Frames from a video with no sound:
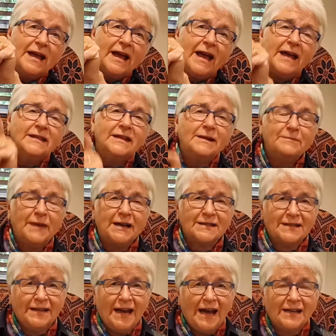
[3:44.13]
And that
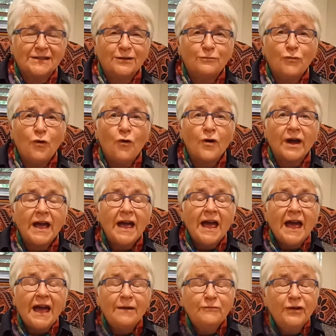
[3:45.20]
makes it hard to walk.
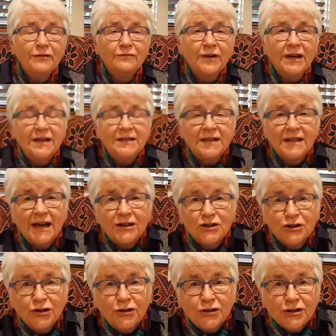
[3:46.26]
And we read that
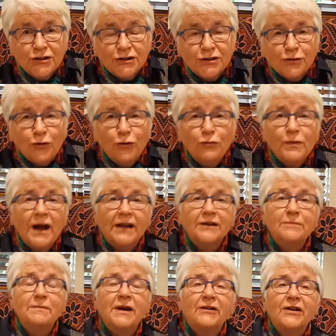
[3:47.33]
churches all around
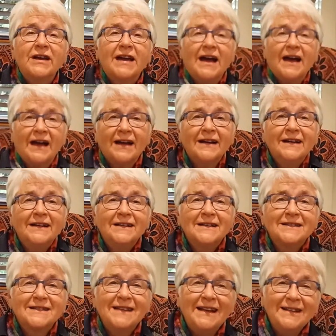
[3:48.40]
America
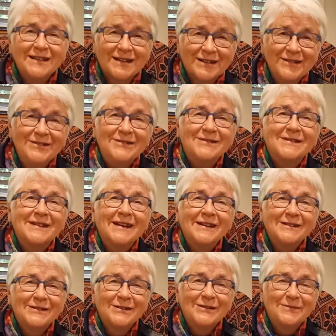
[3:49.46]
sent shoes
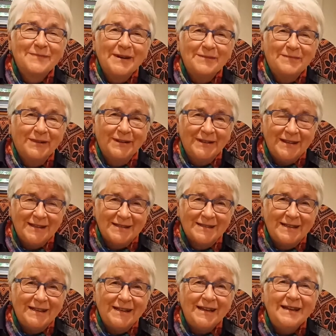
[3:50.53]
to the people in this
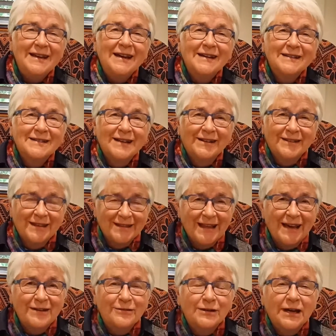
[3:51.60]
city so that
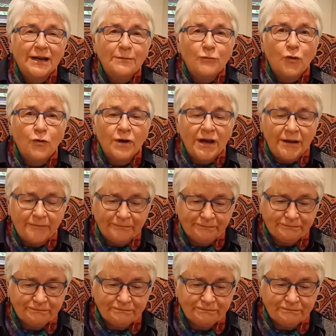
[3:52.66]
they could keep walking.